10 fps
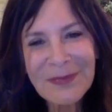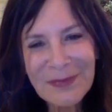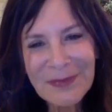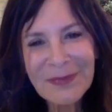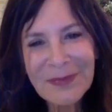
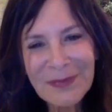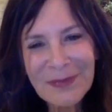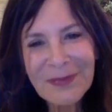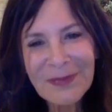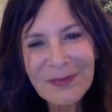
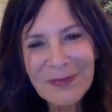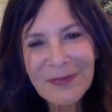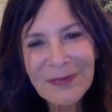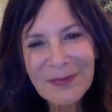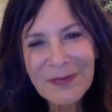
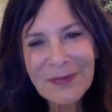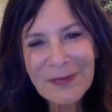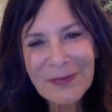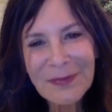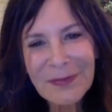
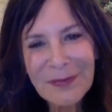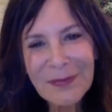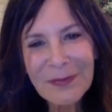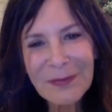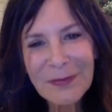
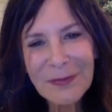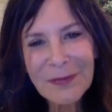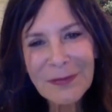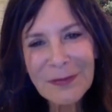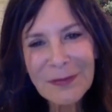
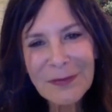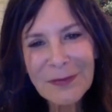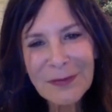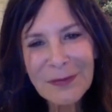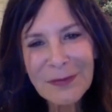
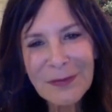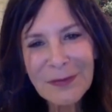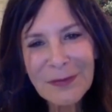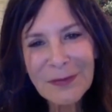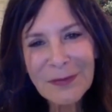
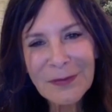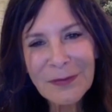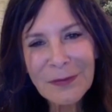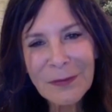[no speech]